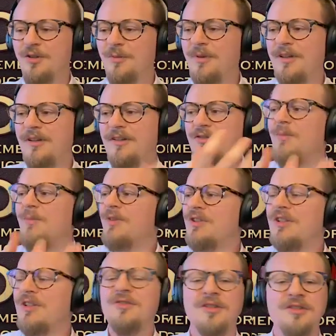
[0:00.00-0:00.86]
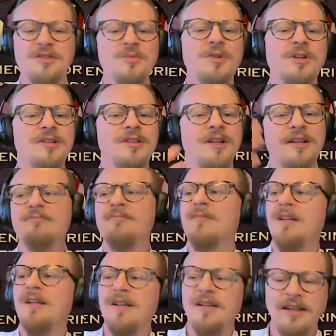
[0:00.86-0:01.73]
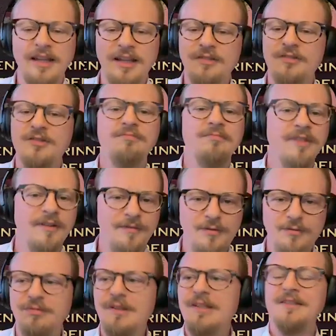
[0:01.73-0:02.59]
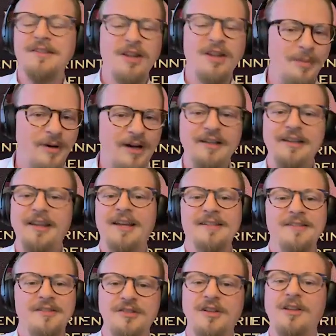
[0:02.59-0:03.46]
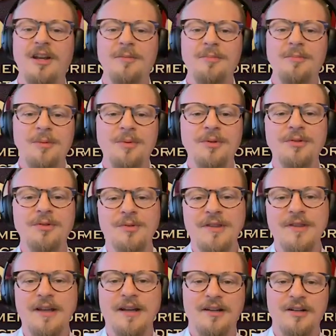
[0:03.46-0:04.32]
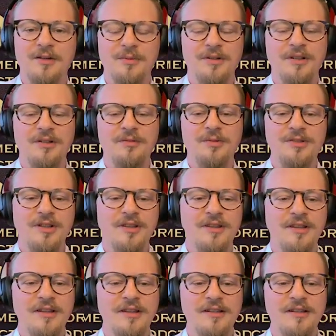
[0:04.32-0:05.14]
And then so much interesting work done. And if you listen to the podcast, there's a lot of people doing that kind of work, which I